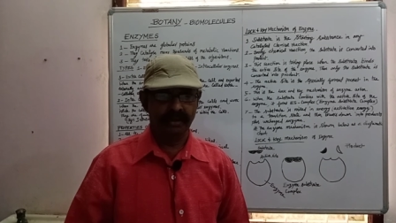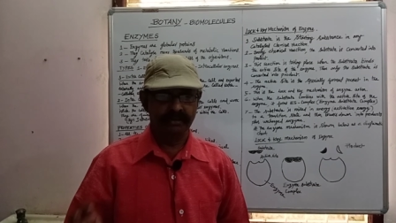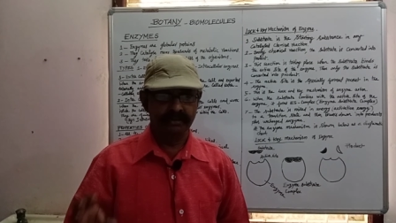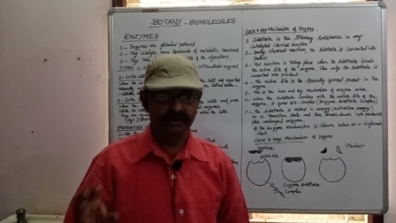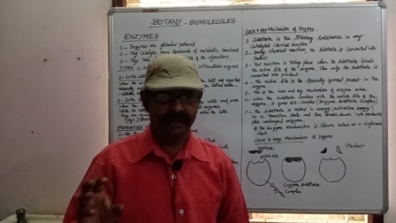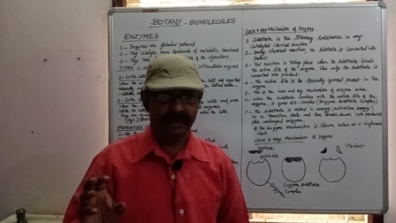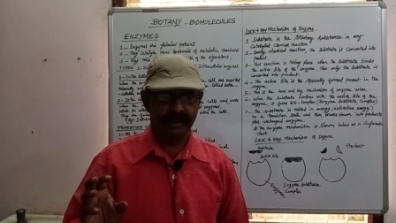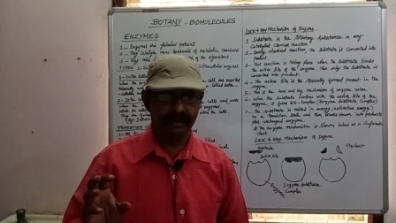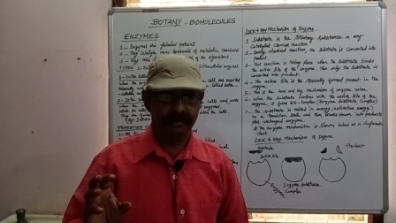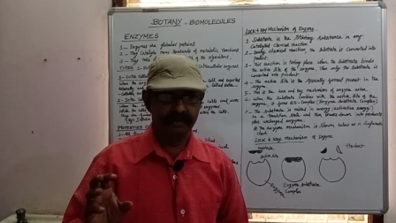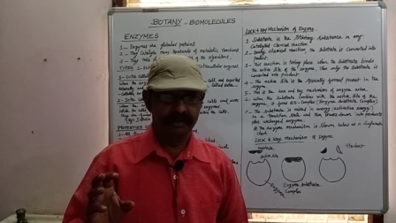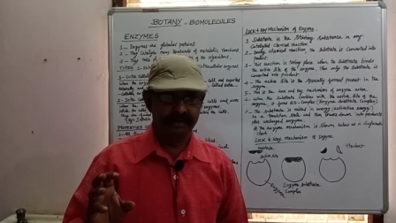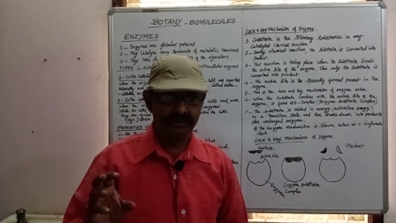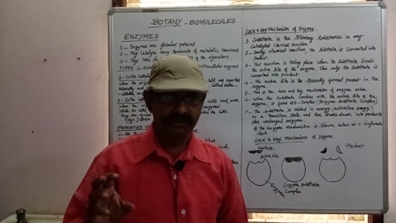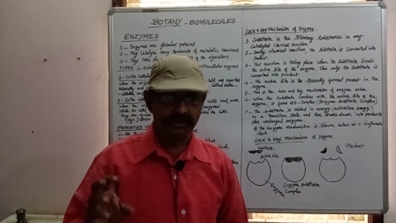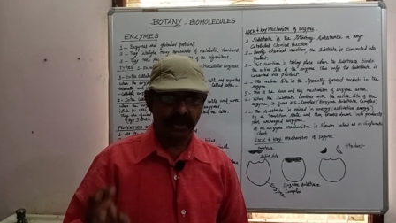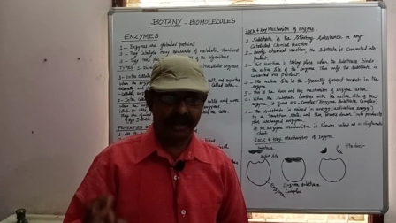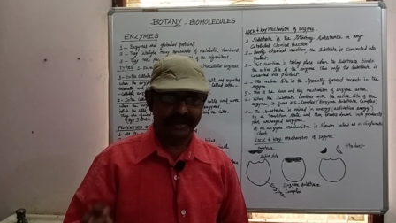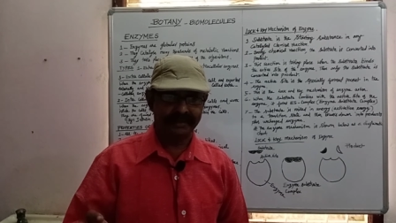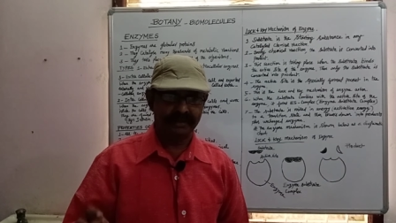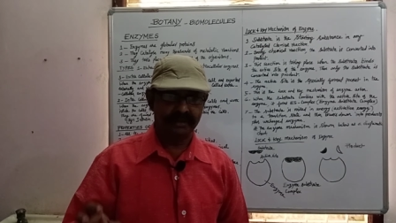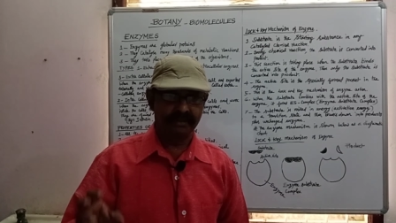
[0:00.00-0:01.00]
The, in
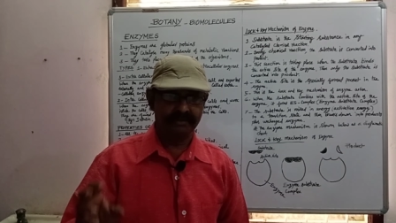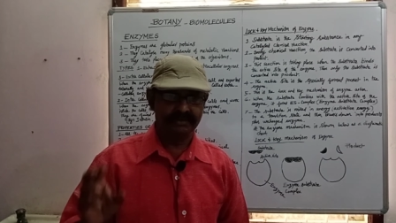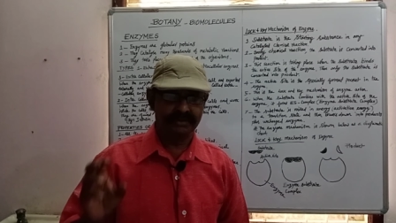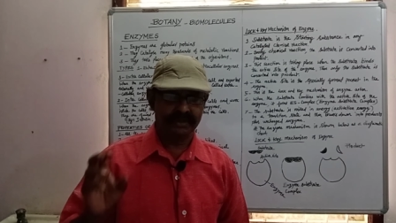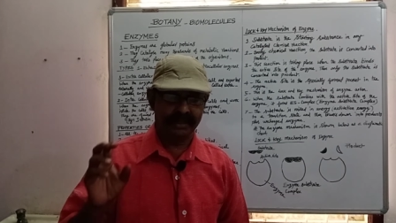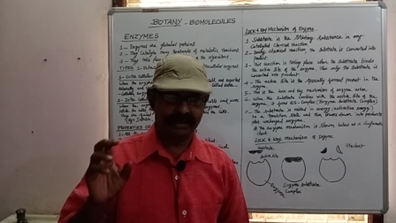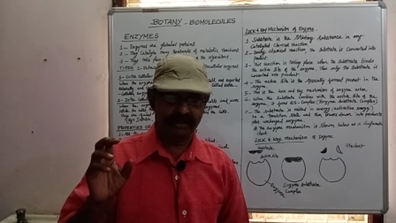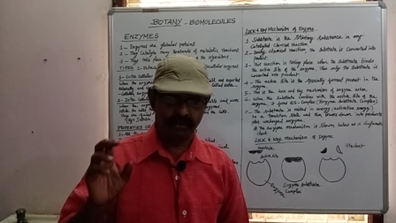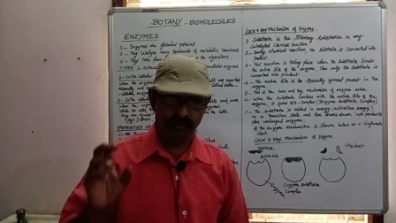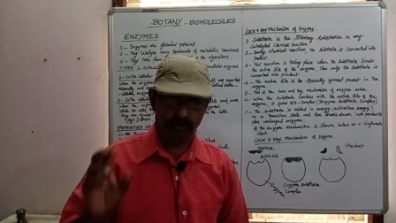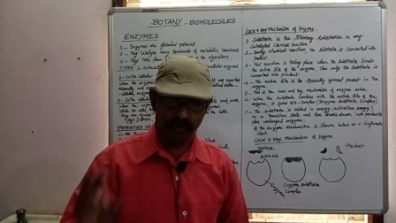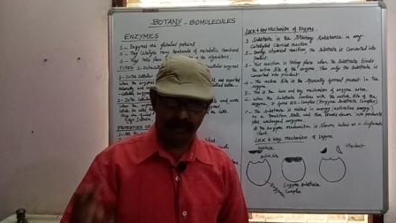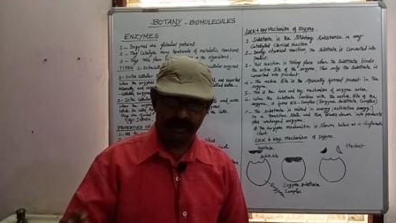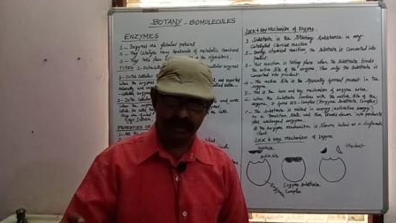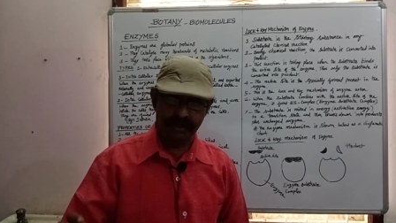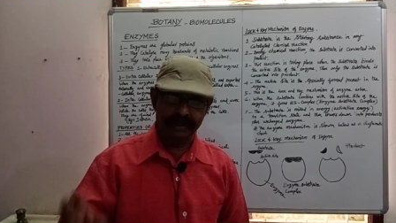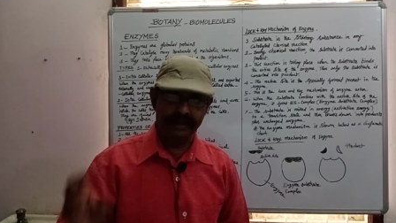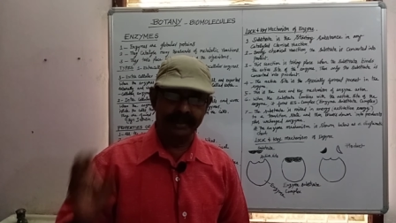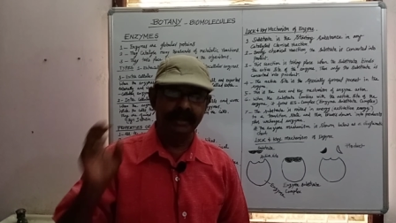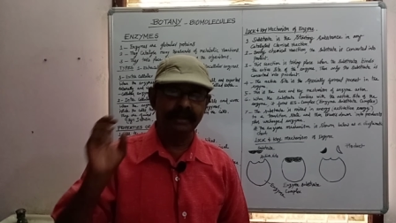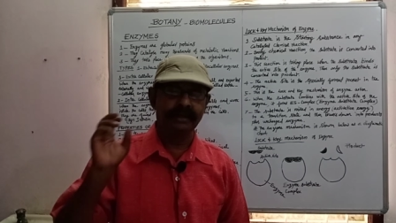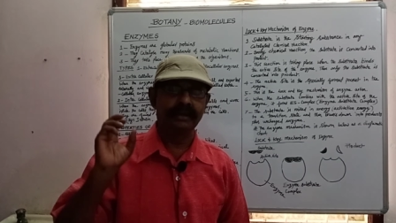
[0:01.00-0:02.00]
the active site
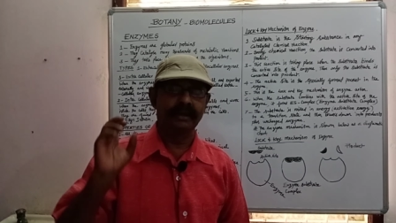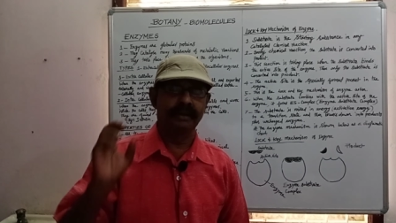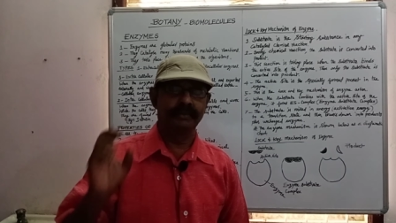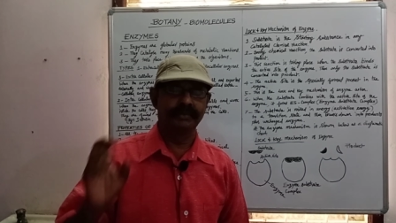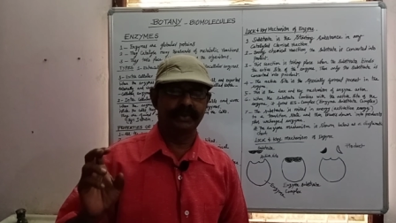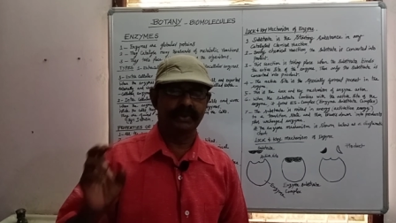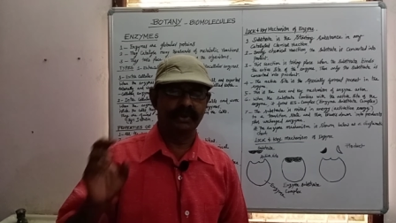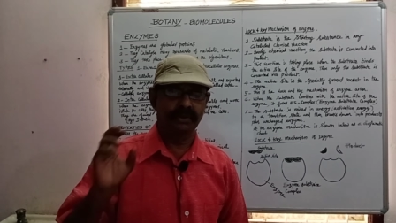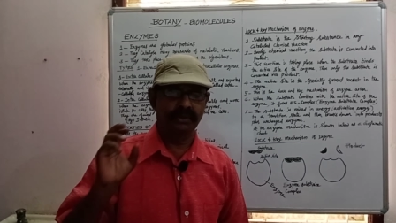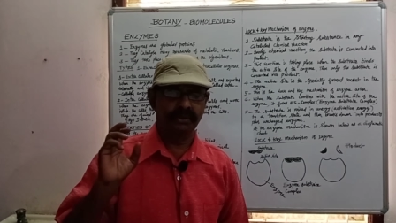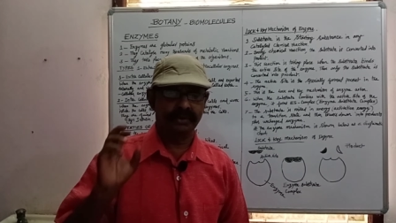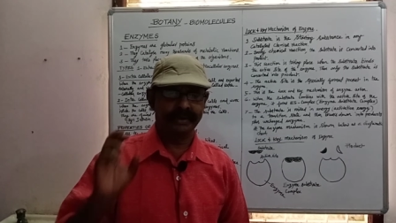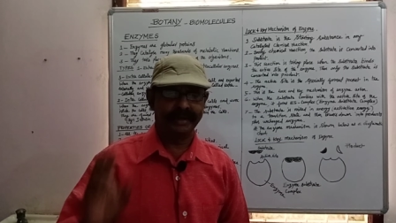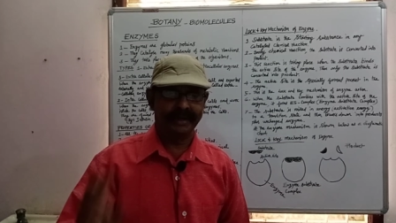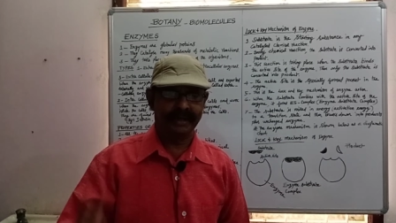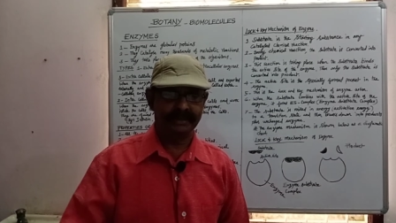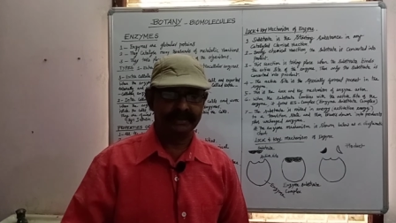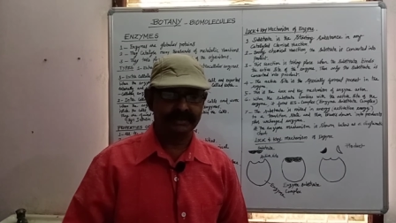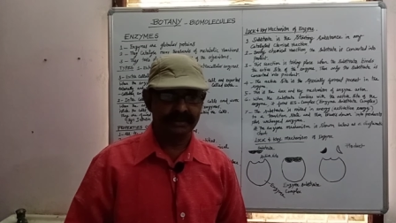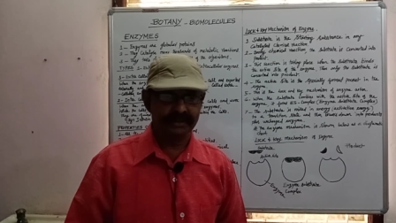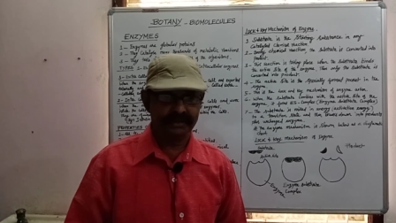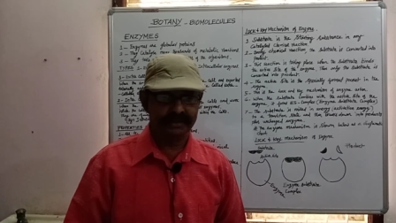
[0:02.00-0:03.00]
only chemical
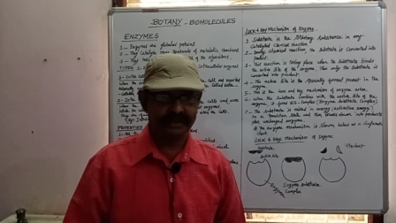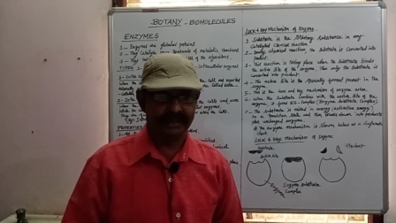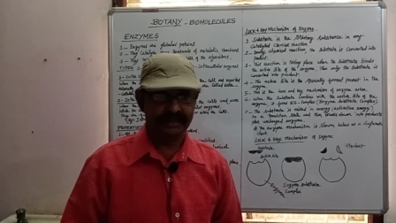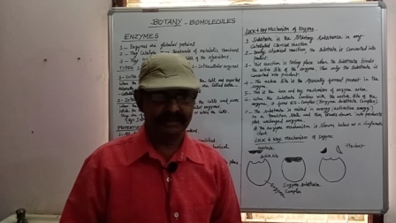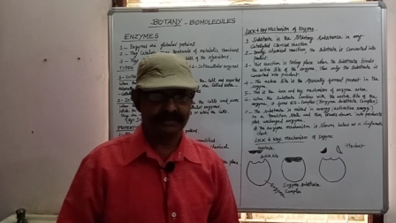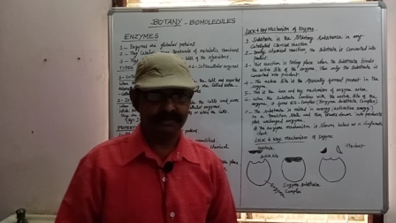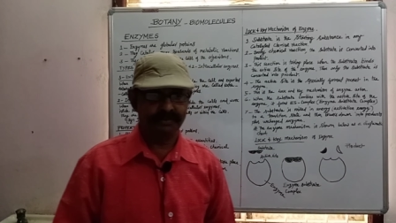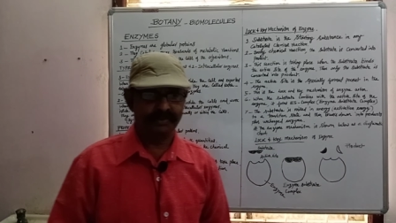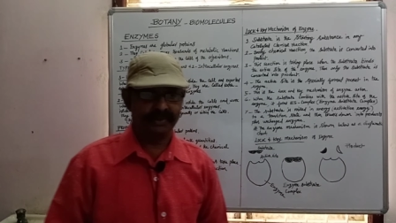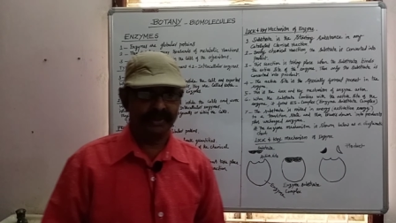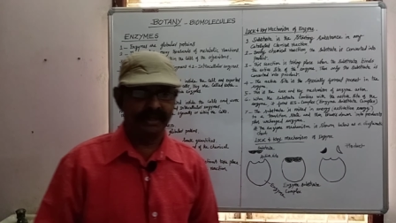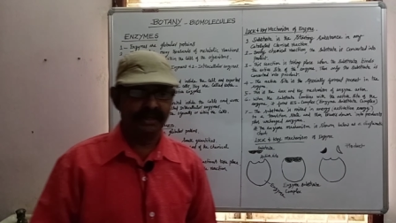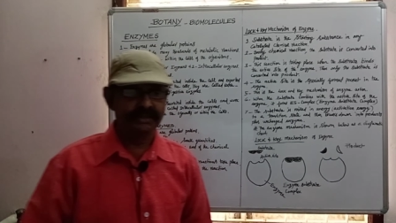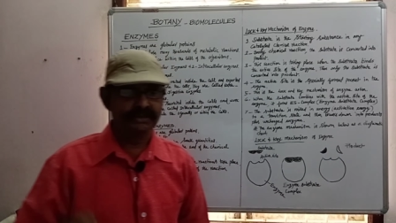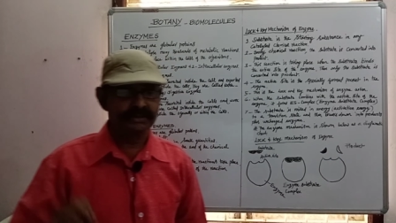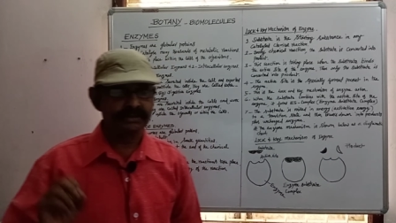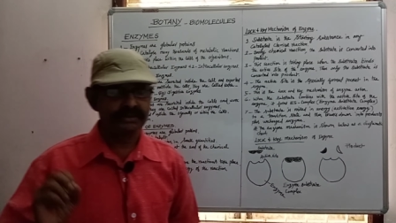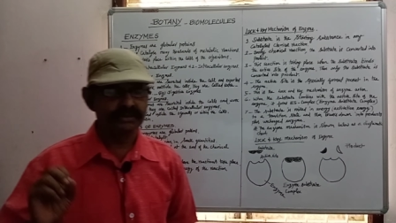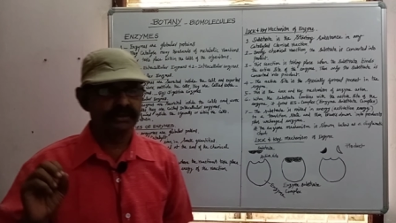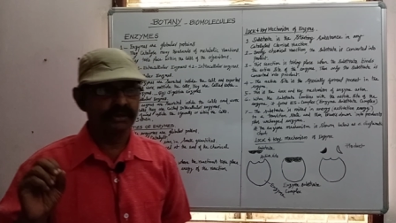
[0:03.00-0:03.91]
reaction takes place